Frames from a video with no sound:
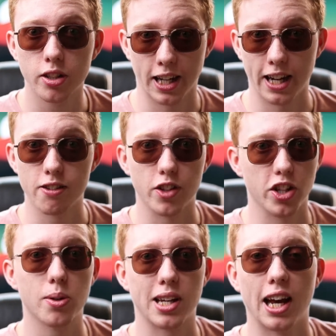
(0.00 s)
here in
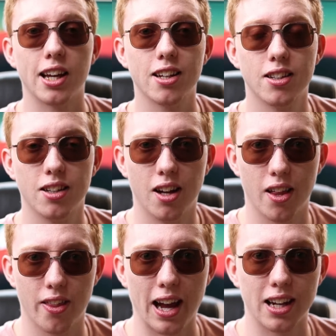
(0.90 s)
the UK
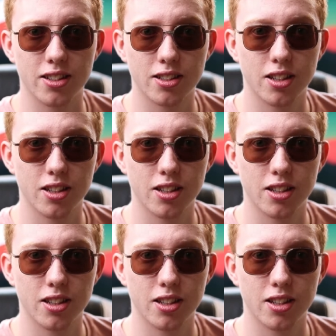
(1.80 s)
that